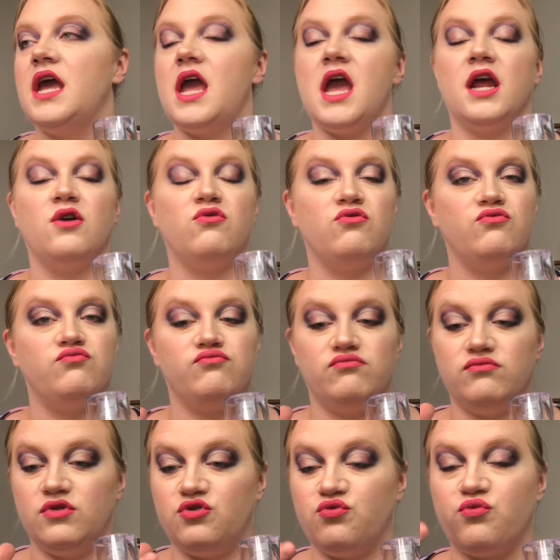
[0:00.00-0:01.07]
It
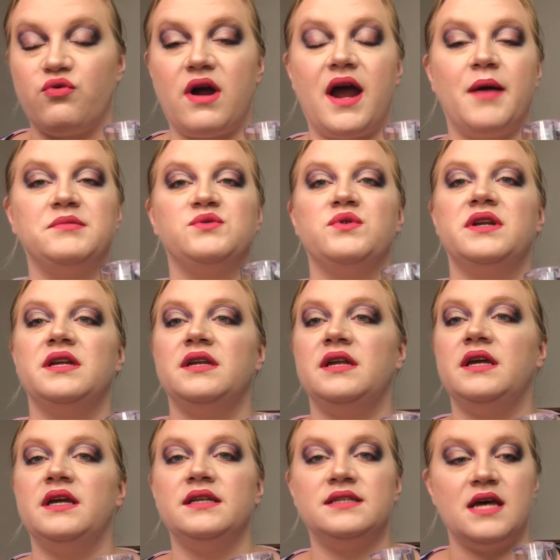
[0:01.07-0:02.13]
grabs what it
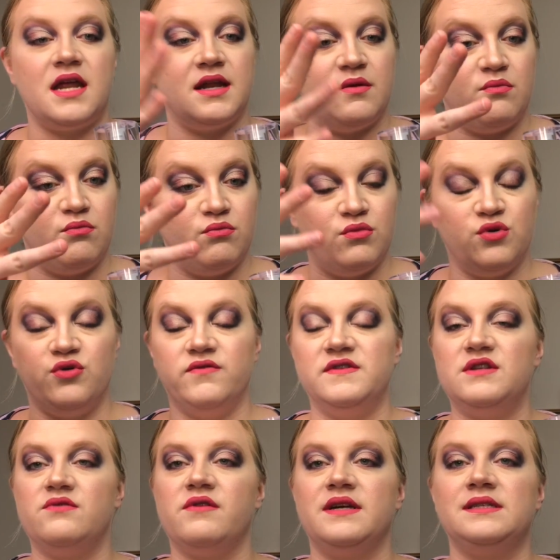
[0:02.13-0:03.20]
needs and it
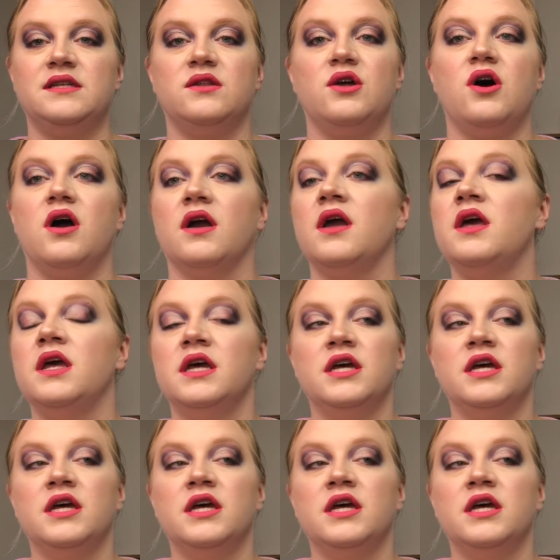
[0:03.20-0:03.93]
moves the rest along.